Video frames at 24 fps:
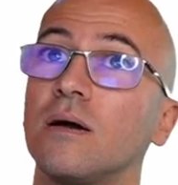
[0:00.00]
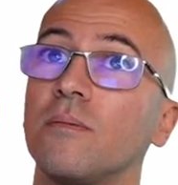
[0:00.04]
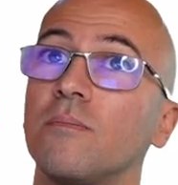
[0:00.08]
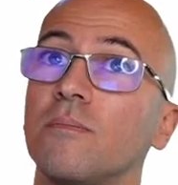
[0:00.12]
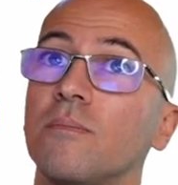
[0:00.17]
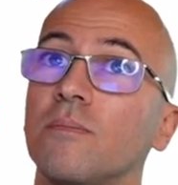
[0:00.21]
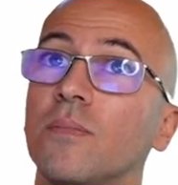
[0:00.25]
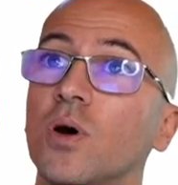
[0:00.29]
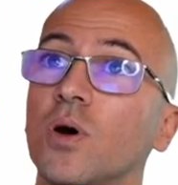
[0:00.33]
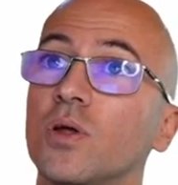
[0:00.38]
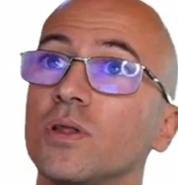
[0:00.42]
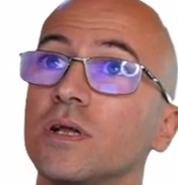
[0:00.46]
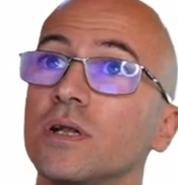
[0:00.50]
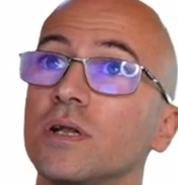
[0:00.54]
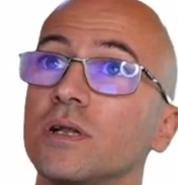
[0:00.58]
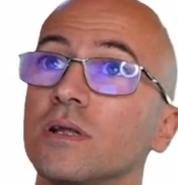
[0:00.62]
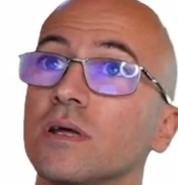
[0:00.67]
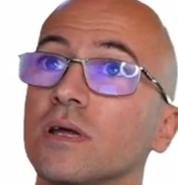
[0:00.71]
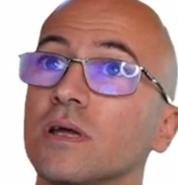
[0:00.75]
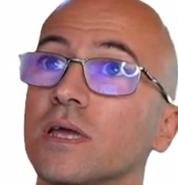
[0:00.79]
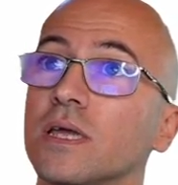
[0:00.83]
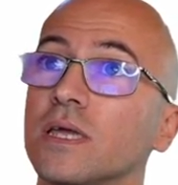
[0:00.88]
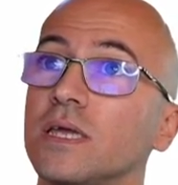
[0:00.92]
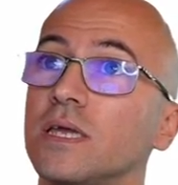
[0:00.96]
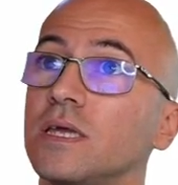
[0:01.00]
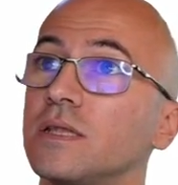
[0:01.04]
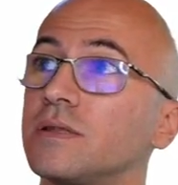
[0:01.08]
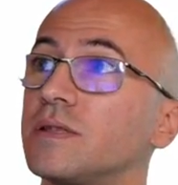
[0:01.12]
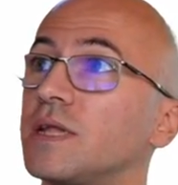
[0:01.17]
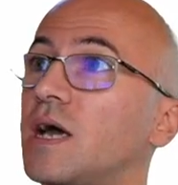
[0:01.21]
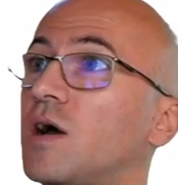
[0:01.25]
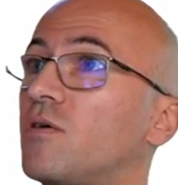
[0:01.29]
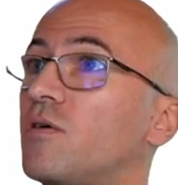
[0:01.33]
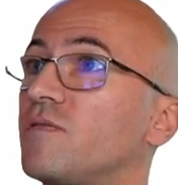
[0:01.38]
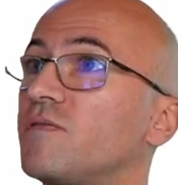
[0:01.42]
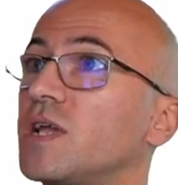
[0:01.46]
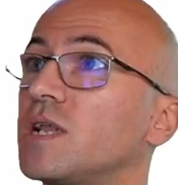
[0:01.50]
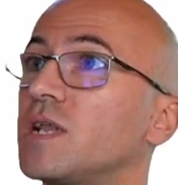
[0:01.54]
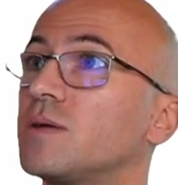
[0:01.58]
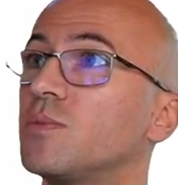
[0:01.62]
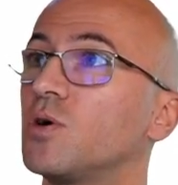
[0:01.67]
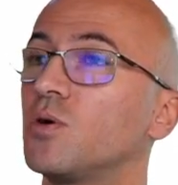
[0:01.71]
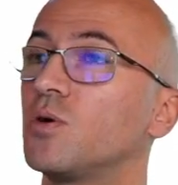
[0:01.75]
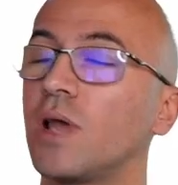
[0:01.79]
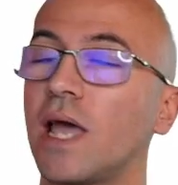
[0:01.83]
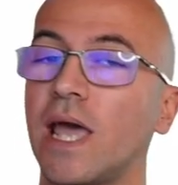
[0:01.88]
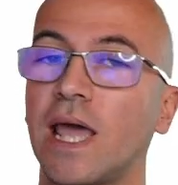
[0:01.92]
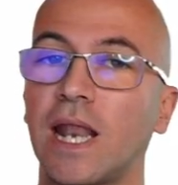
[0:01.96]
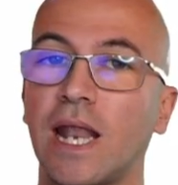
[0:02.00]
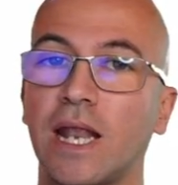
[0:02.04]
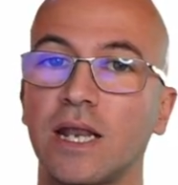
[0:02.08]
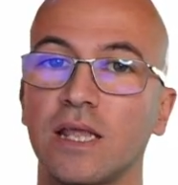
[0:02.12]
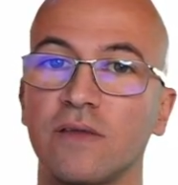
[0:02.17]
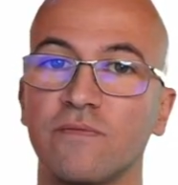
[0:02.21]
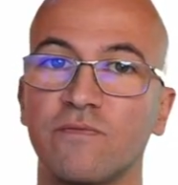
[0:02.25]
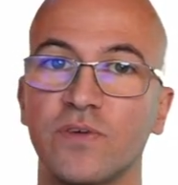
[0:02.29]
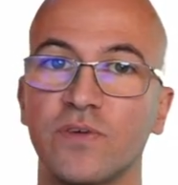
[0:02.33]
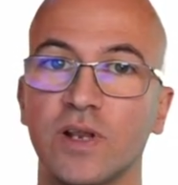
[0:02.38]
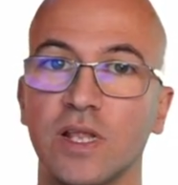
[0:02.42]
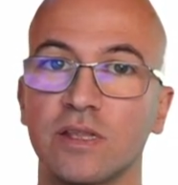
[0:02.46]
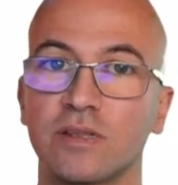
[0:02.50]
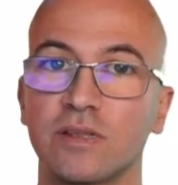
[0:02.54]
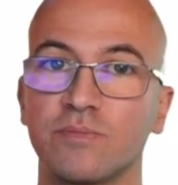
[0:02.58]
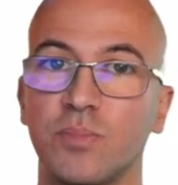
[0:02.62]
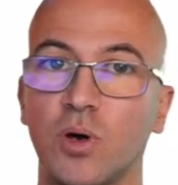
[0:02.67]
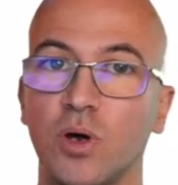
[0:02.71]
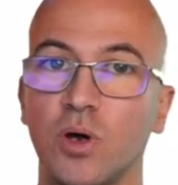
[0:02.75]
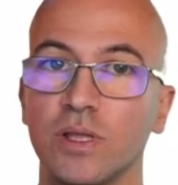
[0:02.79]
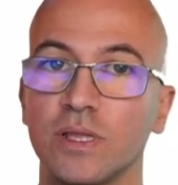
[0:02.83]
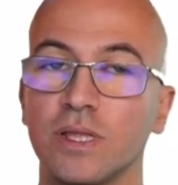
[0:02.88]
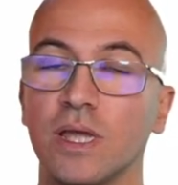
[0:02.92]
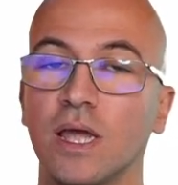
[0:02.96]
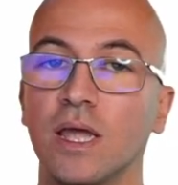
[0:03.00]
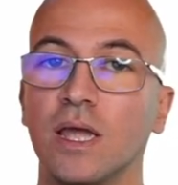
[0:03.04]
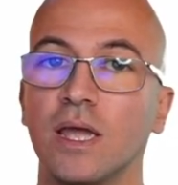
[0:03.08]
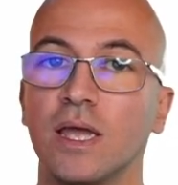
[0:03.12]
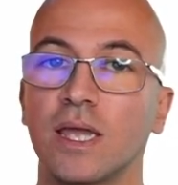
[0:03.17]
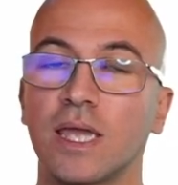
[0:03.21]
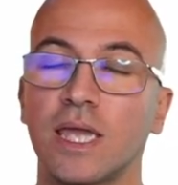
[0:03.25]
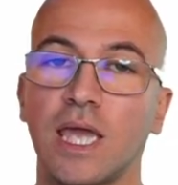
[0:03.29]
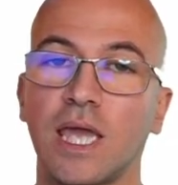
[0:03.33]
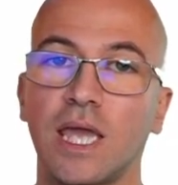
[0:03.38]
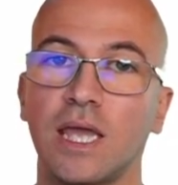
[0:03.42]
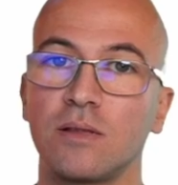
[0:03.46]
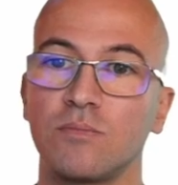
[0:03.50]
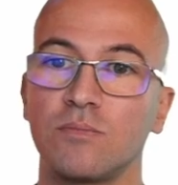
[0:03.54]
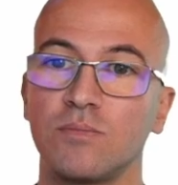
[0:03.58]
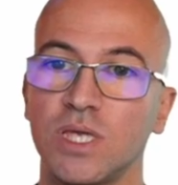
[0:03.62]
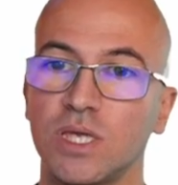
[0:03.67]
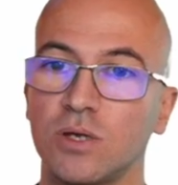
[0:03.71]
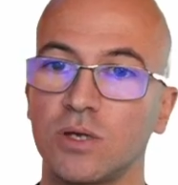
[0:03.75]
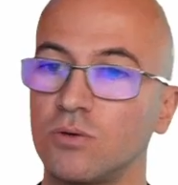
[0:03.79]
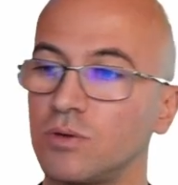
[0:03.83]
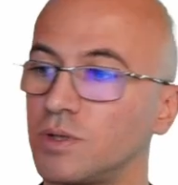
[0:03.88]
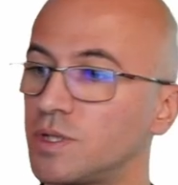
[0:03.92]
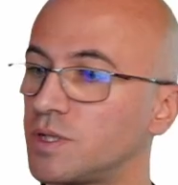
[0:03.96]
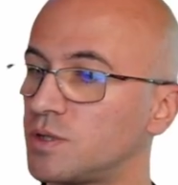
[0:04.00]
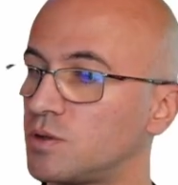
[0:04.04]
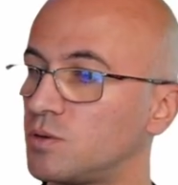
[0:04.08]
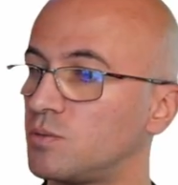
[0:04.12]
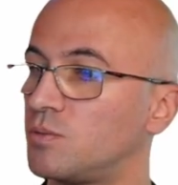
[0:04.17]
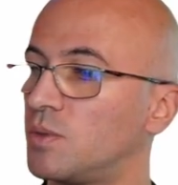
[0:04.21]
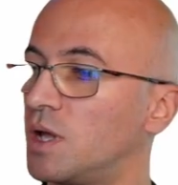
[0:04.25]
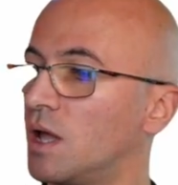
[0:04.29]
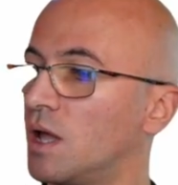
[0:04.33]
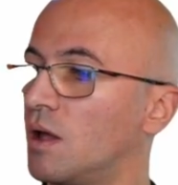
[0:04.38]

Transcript: model is now available and an inference point can be consumed.